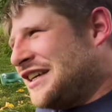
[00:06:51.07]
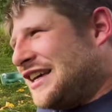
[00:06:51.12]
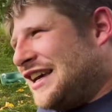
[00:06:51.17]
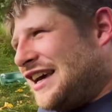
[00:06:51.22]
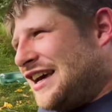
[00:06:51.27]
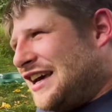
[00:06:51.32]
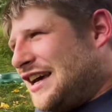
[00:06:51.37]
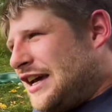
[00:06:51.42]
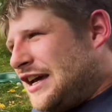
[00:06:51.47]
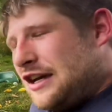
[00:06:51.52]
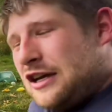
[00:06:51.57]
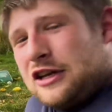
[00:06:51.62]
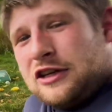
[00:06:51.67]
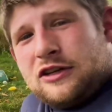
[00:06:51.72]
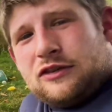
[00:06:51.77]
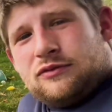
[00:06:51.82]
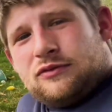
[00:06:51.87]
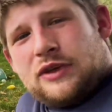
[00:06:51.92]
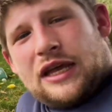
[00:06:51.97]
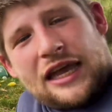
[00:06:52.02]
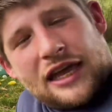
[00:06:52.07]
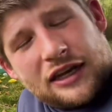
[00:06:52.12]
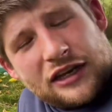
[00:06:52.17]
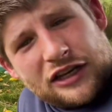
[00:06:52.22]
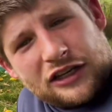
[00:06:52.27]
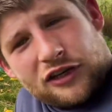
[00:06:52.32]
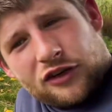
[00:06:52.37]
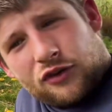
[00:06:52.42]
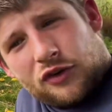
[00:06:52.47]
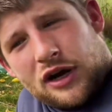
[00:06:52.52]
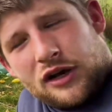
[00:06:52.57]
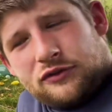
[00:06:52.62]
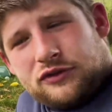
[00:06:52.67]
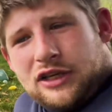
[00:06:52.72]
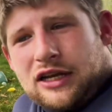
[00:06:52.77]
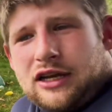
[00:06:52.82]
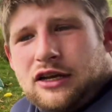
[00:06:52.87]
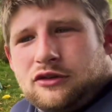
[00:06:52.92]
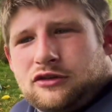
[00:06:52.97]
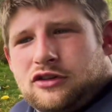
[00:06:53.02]
in and around
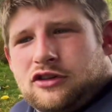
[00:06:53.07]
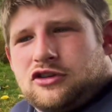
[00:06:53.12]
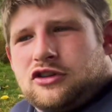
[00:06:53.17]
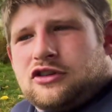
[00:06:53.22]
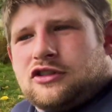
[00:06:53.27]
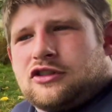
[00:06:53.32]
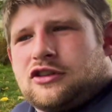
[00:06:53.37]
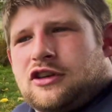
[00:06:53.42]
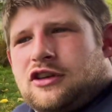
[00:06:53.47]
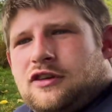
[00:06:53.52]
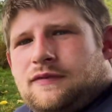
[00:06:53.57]
the house, I should say.